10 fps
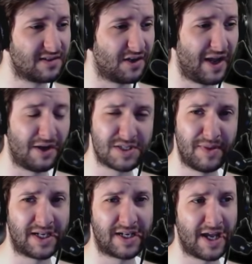on how to
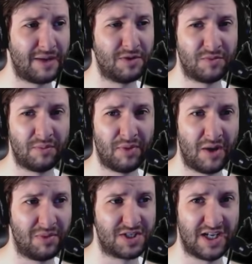make a game that have been
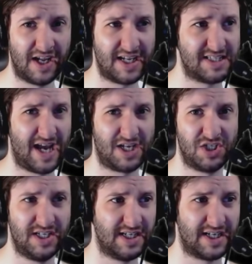published like it's
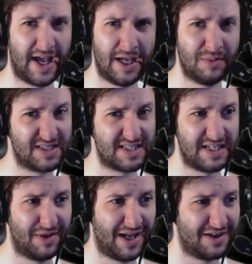actually a game, and
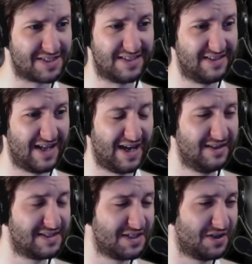Steam allows it. Nah,
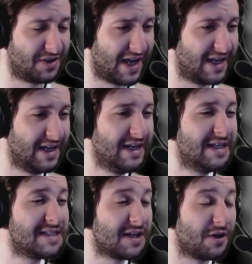okay.
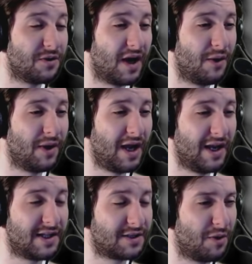So I, I
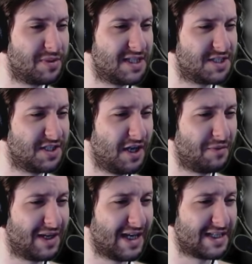like the competition.
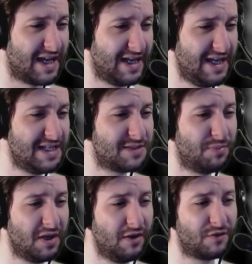I'm glad there is,
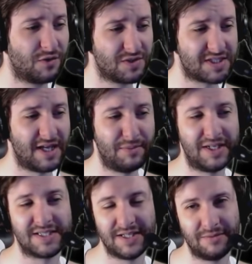but of course that
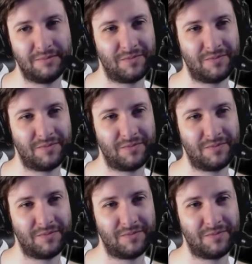means that